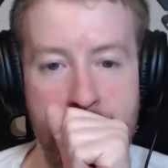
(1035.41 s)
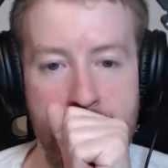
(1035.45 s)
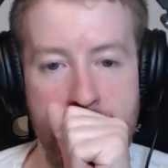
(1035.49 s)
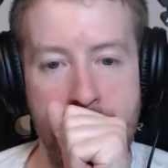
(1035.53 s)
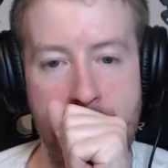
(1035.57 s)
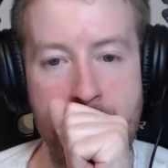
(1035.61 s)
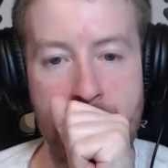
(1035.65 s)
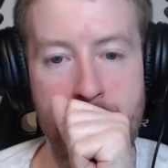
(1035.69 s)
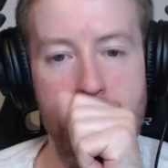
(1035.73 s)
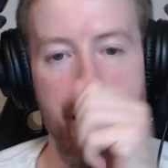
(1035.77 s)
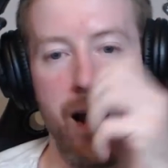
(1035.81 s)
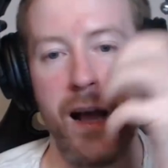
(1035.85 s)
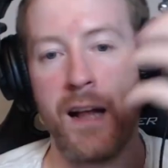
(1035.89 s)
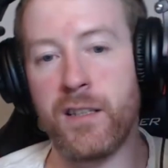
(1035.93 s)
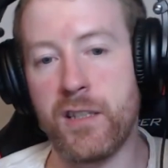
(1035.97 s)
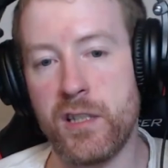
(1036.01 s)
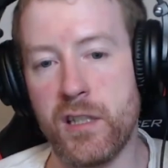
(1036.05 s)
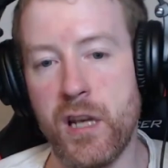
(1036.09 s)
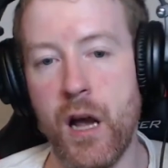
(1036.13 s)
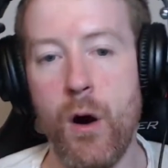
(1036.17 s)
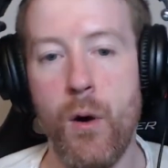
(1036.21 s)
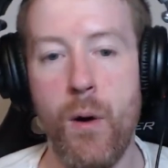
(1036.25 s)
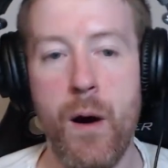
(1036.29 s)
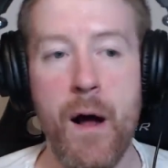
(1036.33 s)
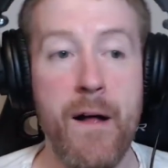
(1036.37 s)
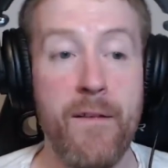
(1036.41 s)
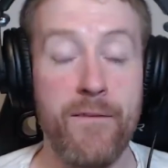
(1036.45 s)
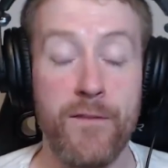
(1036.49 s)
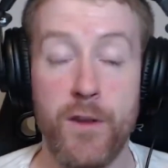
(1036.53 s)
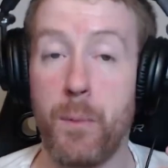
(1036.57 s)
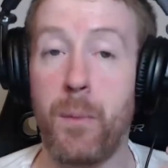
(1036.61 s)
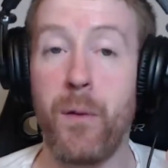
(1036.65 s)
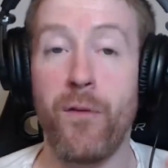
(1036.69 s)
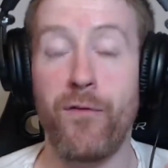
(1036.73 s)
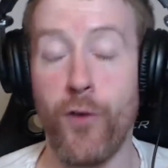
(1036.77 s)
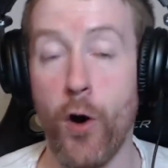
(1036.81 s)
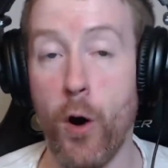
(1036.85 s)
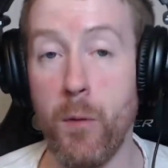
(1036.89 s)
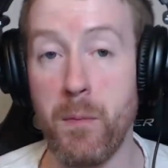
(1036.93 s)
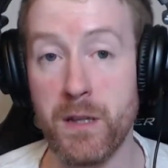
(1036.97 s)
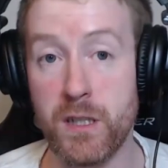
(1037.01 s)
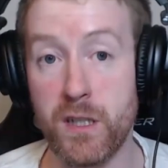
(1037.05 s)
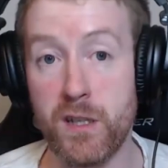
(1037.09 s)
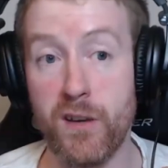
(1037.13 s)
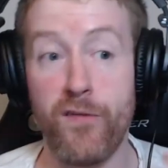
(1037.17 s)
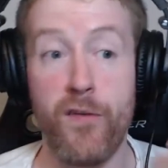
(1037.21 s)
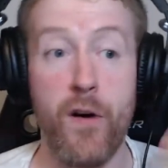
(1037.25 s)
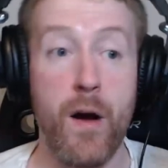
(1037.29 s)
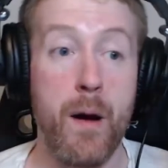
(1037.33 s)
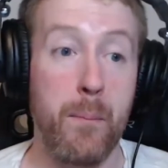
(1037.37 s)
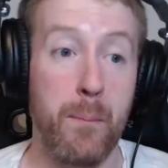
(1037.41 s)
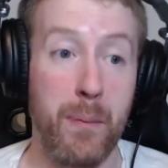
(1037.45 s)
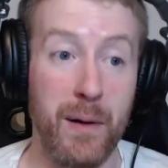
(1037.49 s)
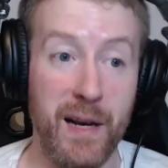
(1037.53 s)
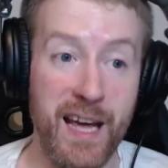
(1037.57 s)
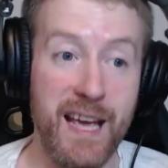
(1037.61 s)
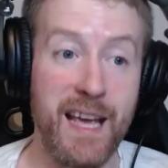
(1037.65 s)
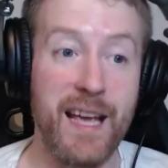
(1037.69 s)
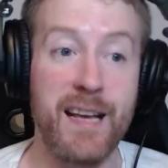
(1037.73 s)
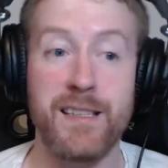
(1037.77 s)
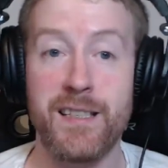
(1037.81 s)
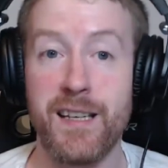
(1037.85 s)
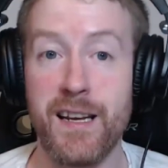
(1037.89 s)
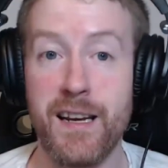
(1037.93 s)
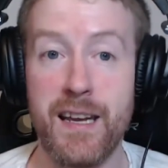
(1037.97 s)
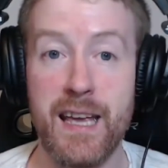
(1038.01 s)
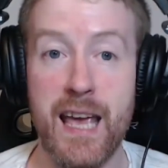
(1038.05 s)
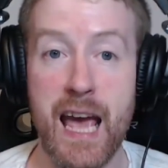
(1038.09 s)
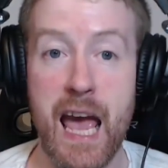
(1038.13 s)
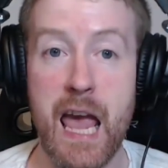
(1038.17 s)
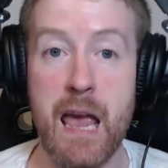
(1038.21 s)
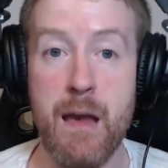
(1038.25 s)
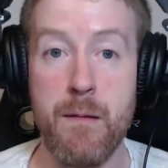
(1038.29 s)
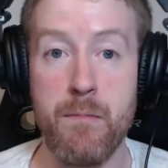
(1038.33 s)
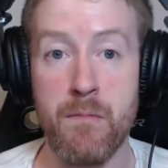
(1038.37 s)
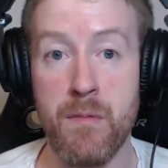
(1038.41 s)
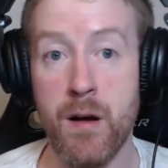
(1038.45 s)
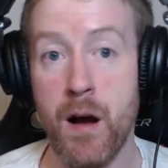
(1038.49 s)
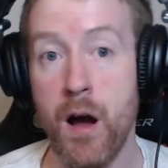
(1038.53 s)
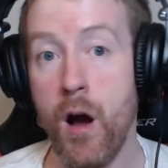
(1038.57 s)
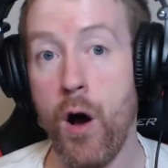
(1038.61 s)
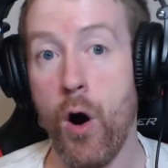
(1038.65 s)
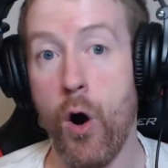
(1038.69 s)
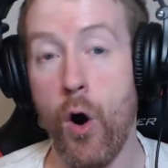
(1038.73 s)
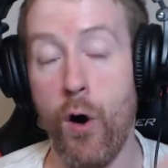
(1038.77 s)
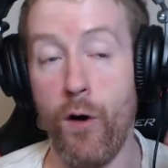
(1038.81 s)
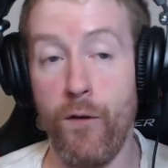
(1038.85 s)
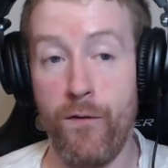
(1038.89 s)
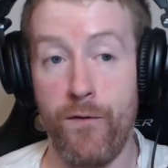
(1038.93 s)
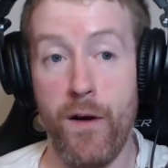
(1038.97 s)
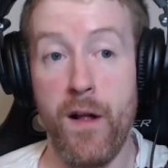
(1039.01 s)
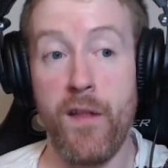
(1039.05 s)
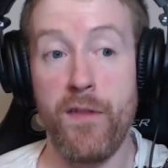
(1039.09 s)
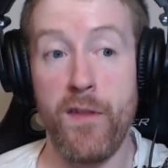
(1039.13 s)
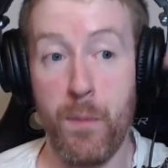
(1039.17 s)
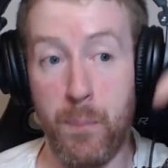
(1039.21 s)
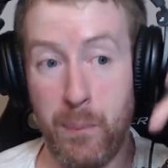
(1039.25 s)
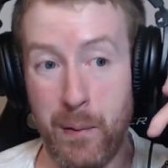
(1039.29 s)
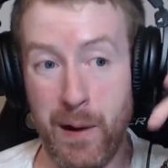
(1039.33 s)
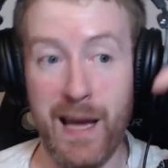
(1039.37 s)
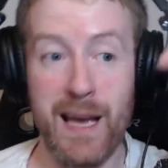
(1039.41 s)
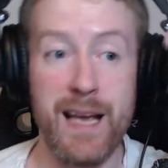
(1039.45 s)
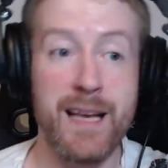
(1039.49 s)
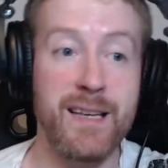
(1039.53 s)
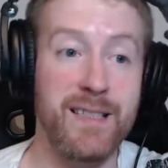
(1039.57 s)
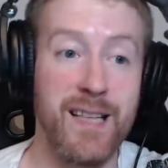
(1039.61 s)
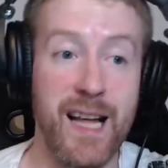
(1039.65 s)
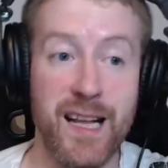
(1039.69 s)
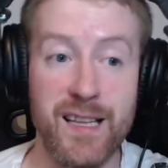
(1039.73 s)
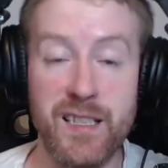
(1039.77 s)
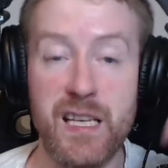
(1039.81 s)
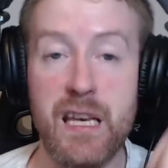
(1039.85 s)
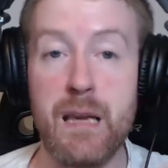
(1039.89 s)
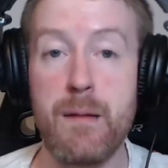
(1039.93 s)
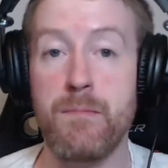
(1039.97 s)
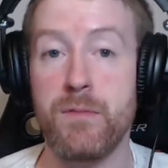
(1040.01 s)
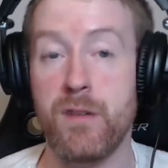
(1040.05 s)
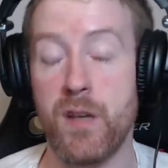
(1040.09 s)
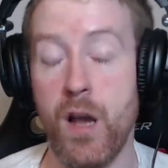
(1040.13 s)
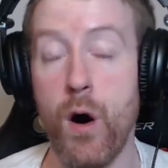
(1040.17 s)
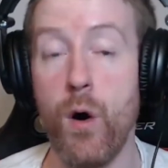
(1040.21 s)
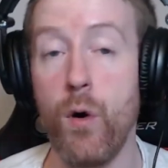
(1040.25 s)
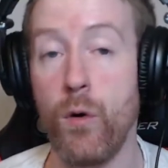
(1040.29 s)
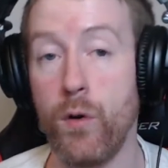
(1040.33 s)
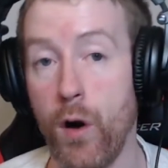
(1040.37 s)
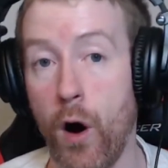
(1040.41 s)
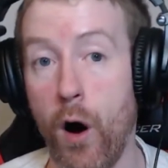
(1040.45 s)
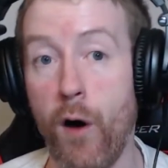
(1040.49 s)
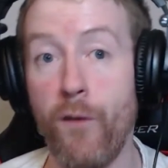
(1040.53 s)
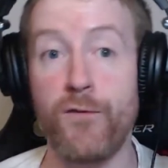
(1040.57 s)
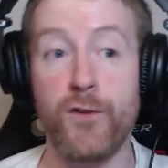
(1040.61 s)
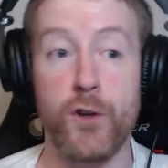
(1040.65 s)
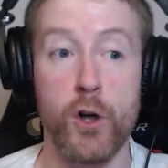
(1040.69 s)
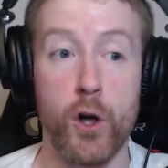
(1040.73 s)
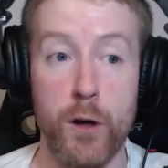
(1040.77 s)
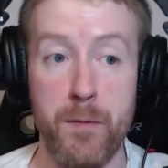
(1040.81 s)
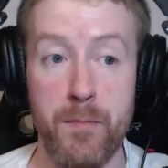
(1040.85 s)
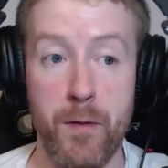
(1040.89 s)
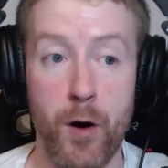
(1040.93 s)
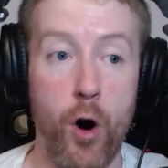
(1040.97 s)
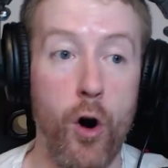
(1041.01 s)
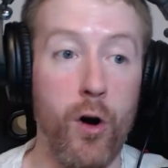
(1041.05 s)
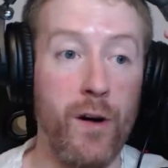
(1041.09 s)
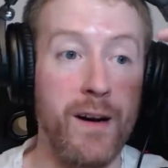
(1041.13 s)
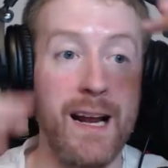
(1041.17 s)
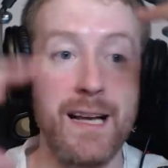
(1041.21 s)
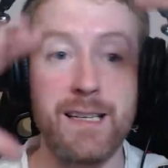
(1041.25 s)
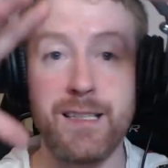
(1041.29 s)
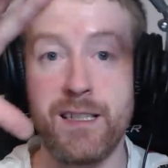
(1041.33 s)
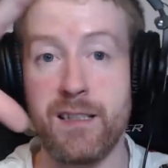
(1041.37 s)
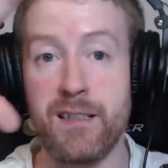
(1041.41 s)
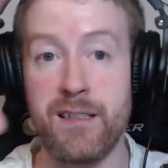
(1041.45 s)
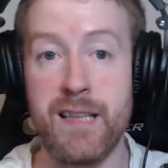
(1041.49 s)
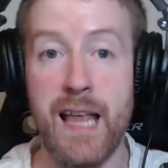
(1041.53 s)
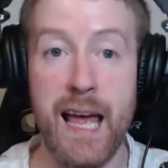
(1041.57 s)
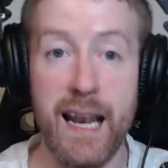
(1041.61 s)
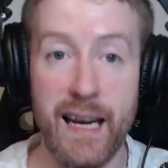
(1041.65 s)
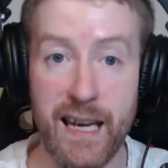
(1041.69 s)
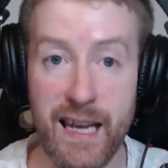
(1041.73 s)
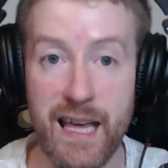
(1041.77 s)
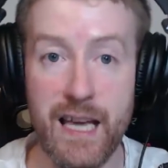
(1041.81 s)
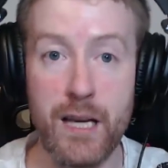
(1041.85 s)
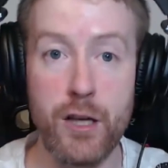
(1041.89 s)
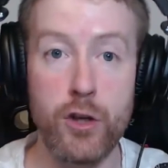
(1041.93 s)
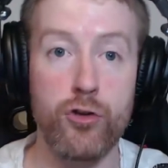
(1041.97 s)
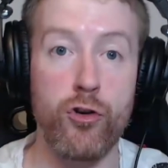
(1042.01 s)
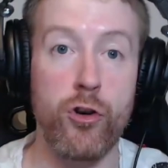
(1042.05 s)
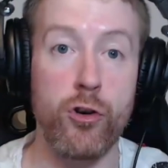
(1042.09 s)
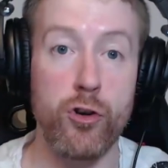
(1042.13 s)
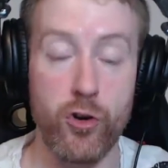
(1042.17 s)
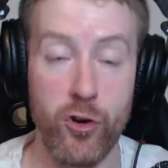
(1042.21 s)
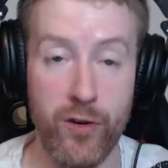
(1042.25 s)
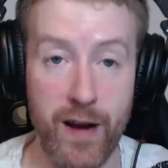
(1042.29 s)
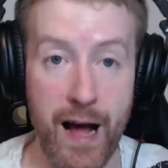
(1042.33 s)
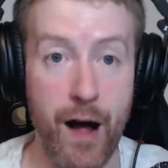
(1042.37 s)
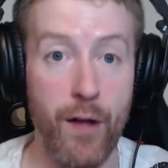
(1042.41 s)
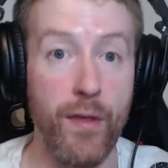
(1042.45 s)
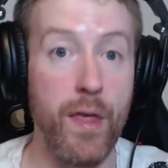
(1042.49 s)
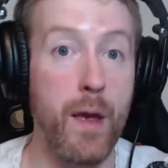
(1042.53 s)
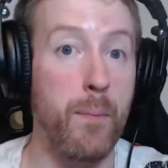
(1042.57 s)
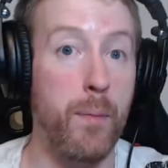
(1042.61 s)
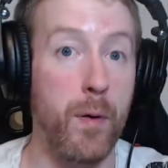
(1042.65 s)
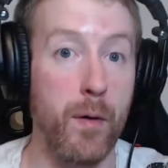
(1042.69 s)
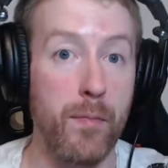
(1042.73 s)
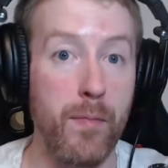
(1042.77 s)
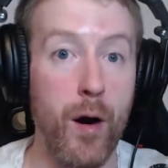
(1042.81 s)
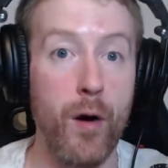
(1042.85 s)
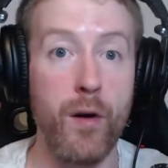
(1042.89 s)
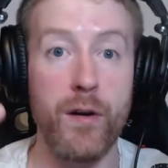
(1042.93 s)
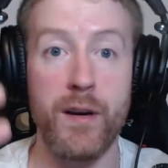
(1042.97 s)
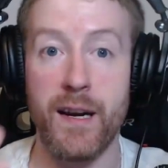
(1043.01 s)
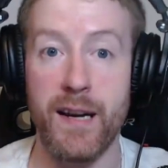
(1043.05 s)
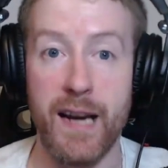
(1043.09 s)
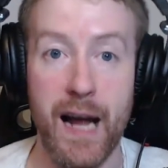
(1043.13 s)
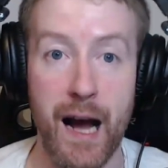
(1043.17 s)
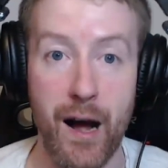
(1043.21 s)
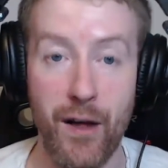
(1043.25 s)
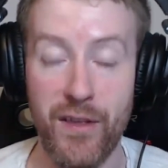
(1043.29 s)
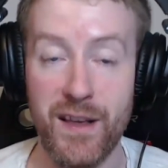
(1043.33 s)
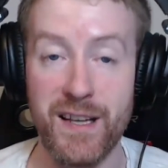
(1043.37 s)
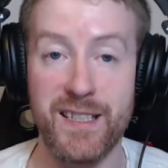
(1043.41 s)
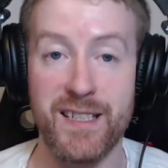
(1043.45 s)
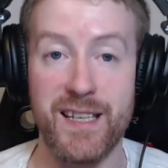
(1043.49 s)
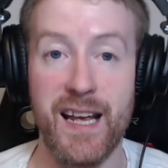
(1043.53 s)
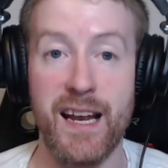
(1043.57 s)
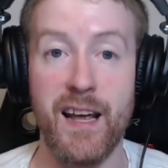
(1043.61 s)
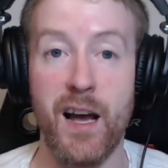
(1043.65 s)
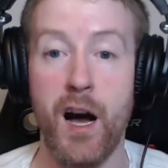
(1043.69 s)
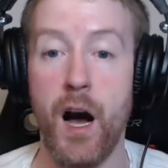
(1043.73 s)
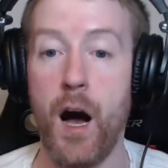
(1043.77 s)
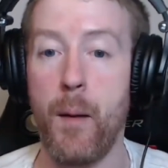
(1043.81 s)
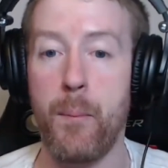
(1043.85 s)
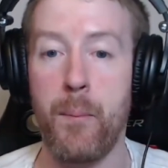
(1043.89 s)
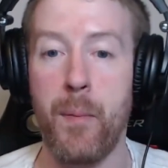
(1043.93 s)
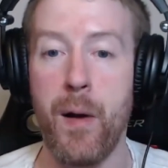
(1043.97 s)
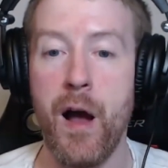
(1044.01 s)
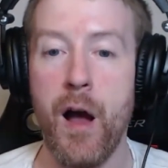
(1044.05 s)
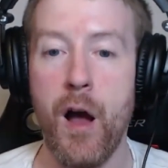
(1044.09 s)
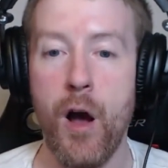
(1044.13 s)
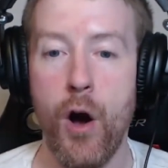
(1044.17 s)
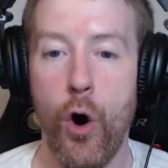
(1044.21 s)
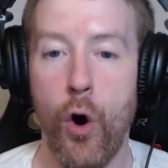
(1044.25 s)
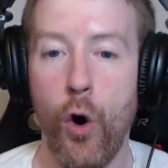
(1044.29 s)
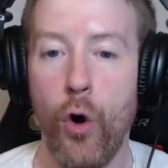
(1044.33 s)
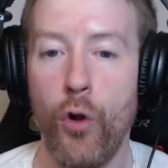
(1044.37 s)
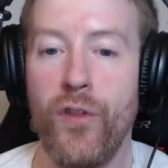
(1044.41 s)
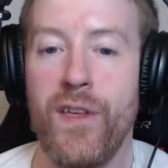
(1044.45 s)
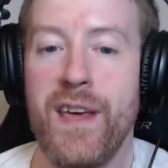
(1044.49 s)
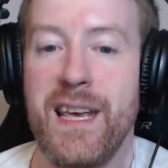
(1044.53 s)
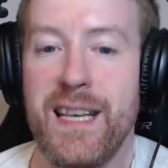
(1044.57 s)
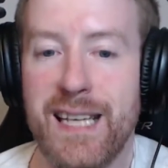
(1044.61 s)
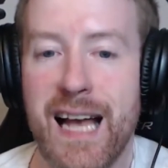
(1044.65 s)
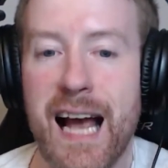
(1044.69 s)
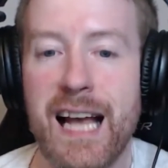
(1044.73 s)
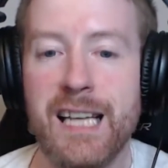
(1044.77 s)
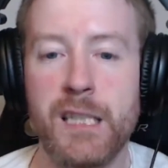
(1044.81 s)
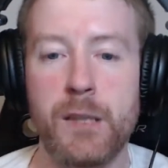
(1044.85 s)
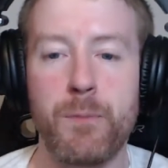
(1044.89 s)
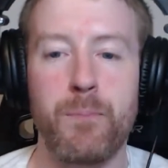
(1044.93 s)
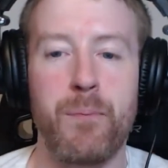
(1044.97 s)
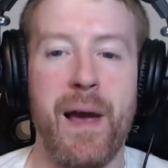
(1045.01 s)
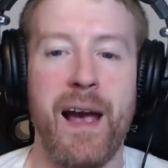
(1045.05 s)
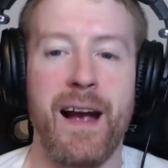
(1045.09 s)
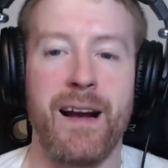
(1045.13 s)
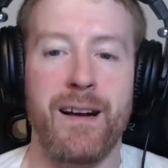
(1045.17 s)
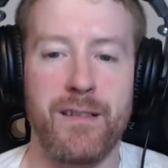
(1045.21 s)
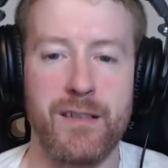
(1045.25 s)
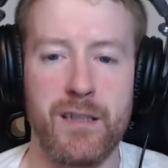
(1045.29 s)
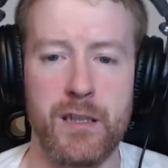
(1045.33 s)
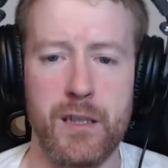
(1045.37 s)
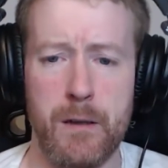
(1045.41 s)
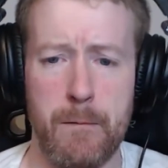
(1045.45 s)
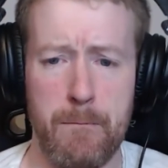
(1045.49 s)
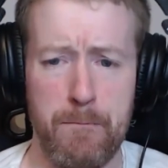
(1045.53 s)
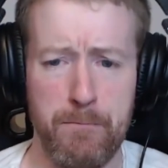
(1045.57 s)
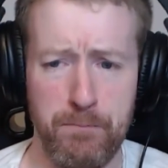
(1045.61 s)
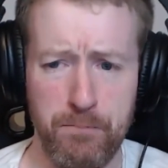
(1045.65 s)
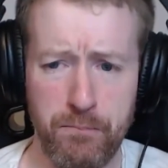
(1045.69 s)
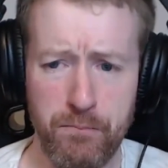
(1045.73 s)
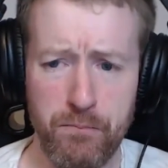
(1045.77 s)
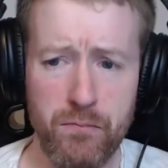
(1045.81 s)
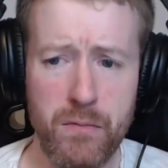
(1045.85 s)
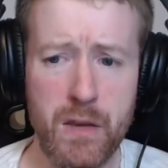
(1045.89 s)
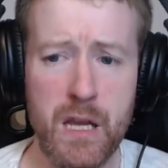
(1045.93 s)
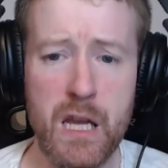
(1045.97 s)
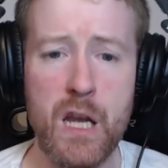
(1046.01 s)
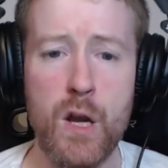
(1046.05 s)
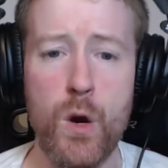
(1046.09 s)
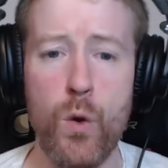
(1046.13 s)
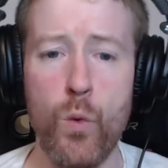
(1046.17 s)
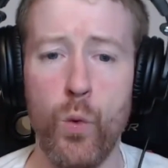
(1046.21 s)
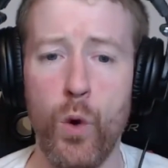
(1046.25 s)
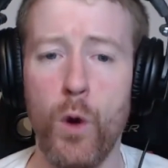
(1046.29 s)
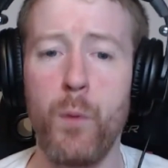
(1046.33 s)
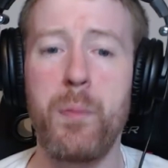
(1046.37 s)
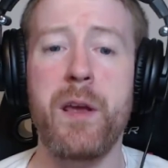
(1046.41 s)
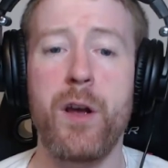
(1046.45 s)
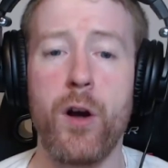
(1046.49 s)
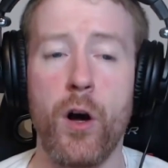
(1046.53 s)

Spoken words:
And so the performance of players in game, of the players that teams own, of tournament organizers and their league structure and how they promote it and how they set it up, all these aspects will